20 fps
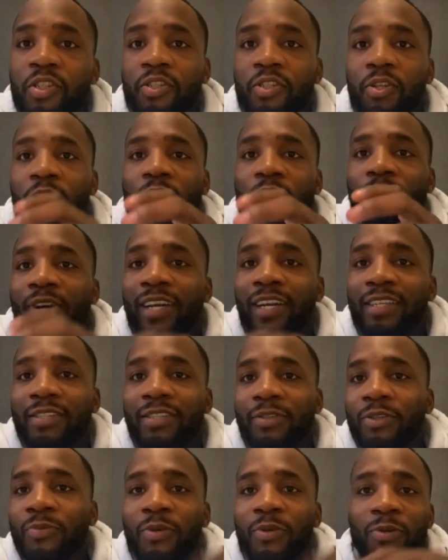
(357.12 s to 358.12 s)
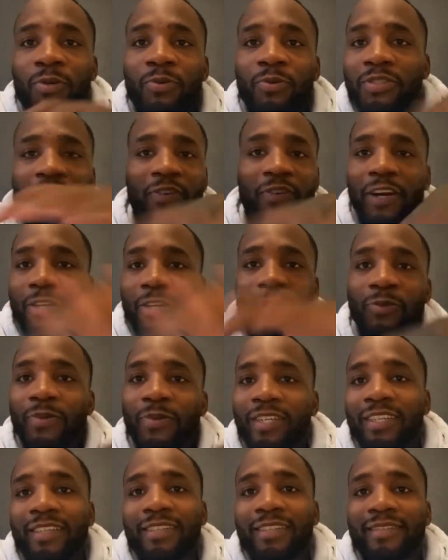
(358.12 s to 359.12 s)
stuck, right? Nobody wanted to fight
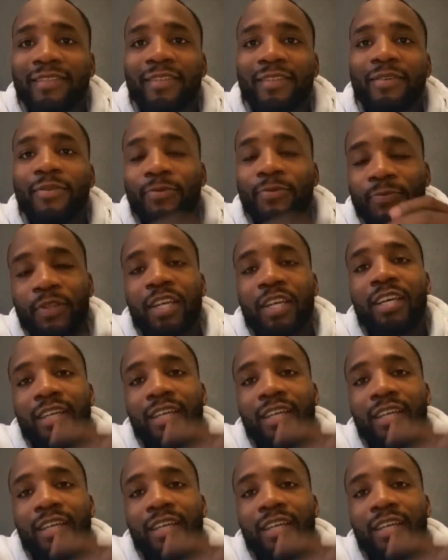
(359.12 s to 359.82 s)
nobody. So